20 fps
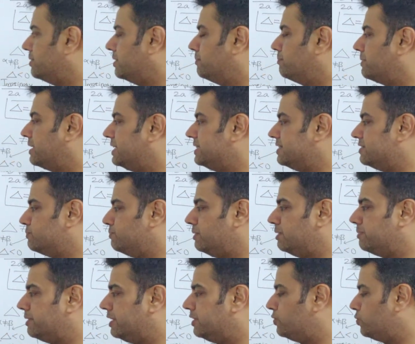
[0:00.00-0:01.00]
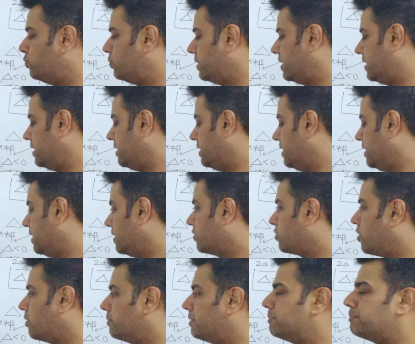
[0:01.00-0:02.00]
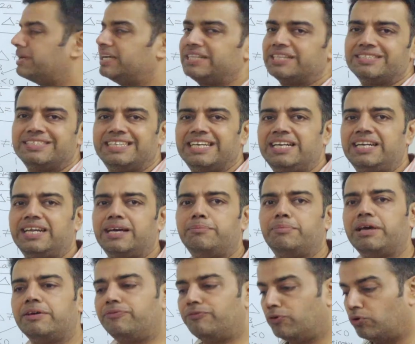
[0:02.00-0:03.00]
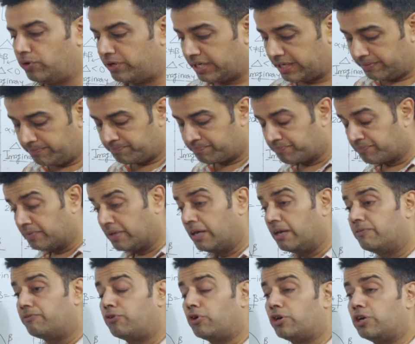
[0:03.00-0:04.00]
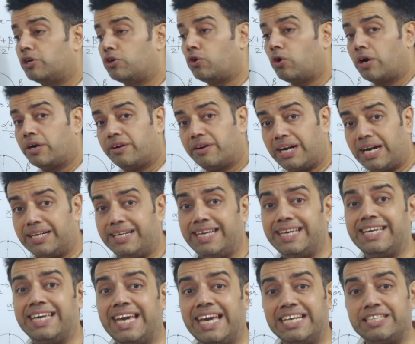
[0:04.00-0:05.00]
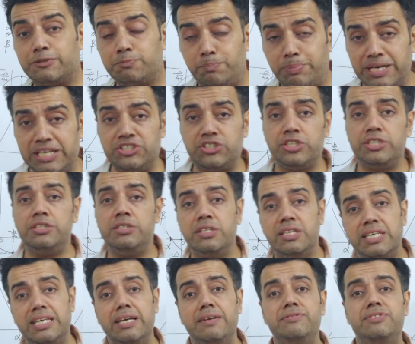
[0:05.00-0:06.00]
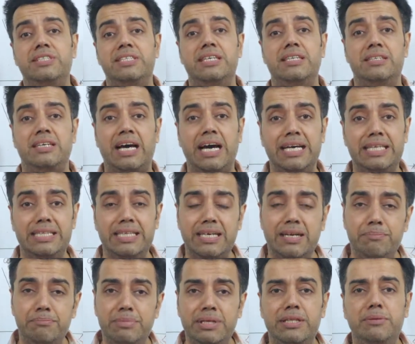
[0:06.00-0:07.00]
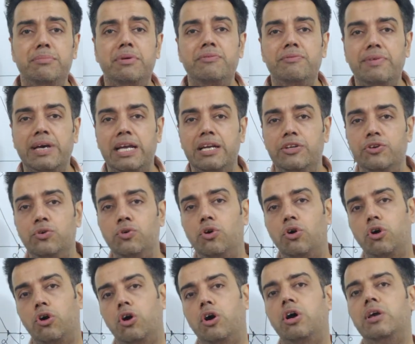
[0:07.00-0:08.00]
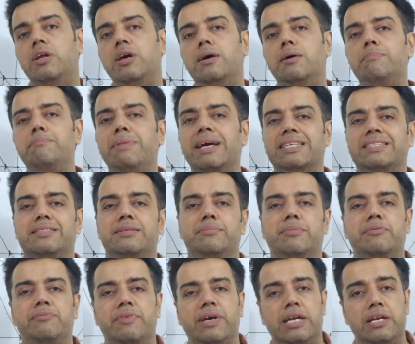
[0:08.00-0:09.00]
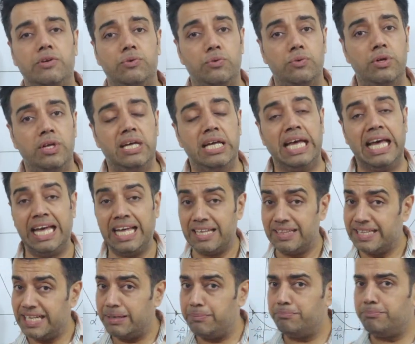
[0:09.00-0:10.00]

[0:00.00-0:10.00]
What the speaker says: but minus b by 2a comma minus delta by 4a, for a quadratic expression gives either a minimum value or a maximum value. that